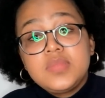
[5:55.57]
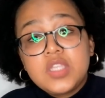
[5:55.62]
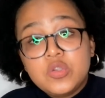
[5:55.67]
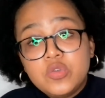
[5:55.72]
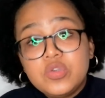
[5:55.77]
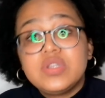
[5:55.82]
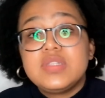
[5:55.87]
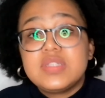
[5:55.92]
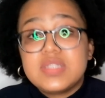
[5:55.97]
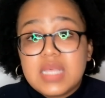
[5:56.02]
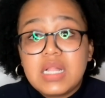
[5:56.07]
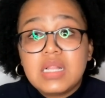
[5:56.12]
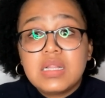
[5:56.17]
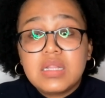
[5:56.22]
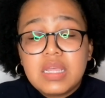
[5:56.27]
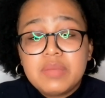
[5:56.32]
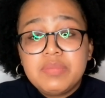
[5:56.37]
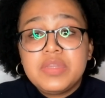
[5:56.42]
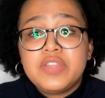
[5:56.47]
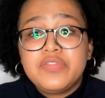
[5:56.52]
you can sell.
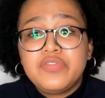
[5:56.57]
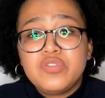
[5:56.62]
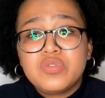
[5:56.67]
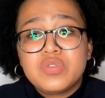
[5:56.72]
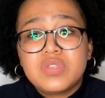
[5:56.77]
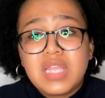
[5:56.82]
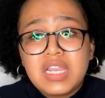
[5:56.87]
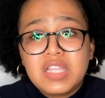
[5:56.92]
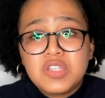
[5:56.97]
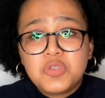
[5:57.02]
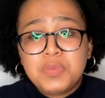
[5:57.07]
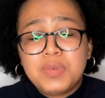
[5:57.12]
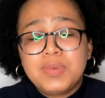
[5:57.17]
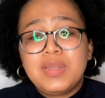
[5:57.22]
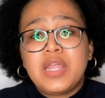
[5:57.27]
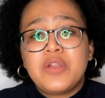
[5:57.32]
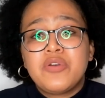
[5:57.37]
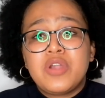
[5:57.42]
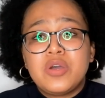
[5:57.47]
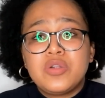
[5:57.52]
I mean, if you're selling to people
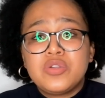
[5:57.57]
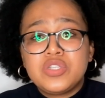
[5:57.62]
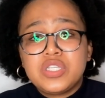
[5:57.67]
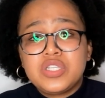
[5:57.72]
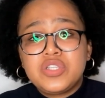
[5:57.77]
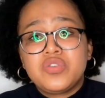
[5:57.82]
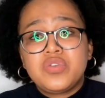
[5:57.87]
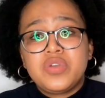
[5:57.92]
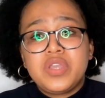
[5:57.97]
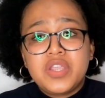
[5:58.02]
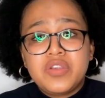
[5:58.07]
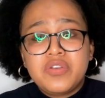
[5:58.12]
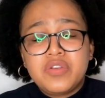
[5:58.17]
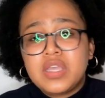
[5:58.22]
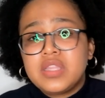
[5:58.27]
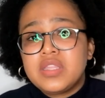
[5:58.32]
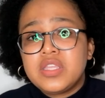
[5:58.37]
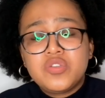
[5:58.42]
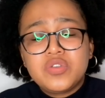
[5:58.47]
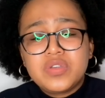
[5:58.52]
around in your
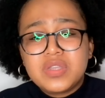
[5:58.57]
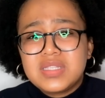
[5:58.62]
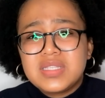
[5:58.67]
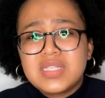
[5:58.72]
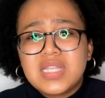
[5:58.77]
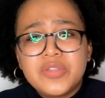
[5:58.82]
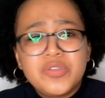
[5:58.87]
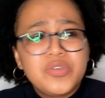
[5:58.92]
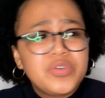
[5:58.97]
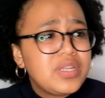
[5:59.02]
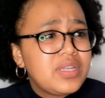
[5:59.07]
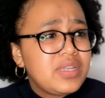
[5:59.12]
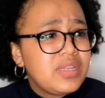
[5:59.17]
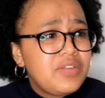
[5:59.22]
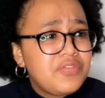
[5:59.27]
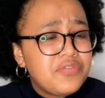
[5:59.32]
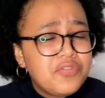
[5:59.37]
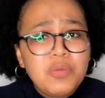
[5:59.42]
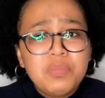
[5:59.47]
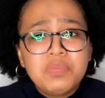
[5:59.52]
area, then you can sell. You can
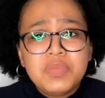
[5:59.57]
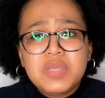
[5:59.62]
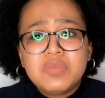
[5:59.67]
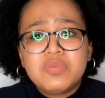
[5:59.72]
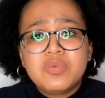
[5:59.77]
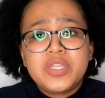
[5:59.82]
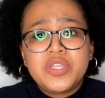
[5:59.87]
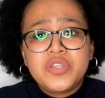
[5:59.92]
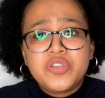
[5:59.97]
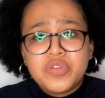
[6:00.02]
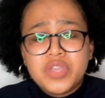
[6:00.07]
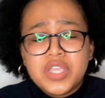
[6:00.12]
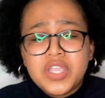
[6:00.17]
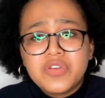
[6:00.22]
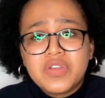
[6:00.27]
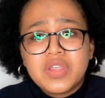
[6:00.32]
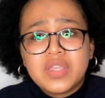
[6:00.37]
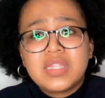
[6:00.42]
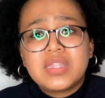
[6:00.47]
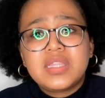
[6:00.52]
inform people in your
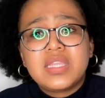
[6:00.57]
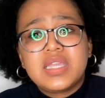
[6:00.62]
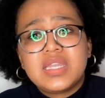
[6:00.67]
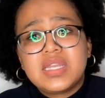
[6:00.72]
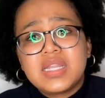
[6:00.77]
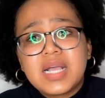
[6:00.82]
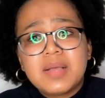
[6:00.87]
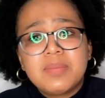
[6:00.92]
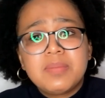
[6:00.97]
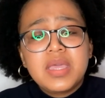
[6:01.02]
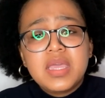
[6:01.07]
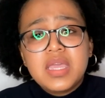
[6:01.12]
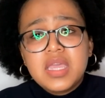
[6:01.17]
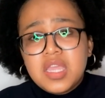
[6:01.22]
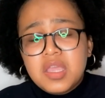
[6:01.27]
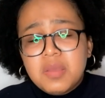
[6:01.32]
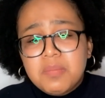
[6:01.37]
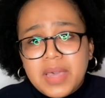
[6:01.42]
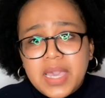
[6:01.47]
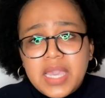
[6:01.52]
area that they can come
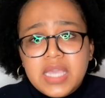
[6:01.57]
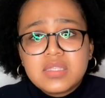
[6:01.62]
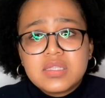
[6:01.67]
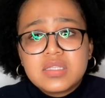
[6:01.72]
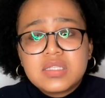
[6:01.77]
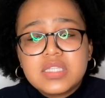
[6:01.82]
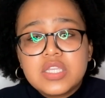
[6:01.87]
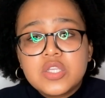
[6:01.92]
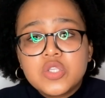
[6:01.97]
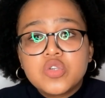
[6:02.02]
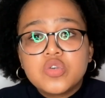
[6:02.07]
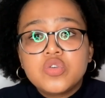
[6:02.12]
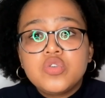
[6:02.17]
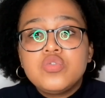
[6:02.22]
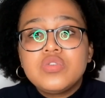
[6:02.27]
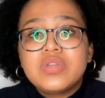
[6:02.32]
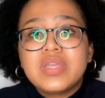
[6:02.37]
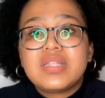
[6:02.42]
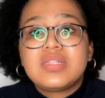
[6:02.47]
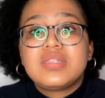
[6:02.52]
buy this thing. So
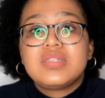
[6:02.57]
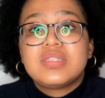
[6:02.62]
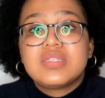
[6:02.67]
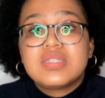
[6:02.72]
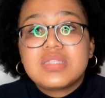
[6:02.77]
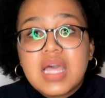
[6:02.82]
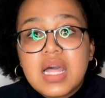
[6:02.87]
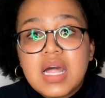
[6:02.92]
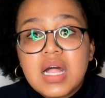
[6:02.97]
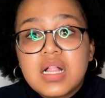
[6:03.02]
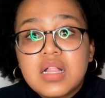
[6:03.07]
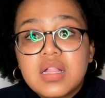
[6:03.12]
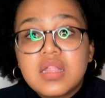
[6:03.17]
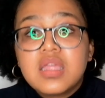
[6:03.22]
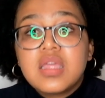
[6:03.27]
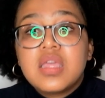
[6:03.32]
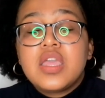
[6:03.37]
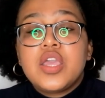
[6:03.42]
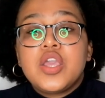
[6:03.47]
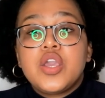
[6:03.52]
you can sell
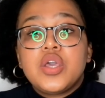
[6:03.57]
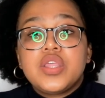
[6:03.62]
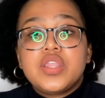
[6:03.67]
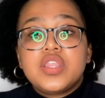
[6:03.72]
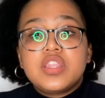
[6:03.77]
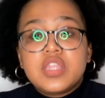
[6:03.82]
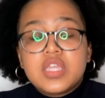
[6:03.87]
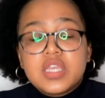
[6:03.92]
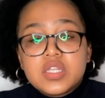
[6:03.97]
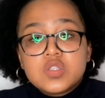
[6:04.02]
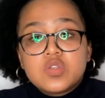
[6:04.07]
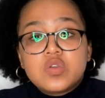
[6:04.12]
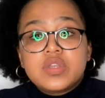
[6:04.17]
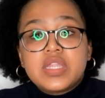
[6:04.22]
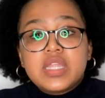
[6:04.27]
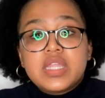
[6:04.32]
things on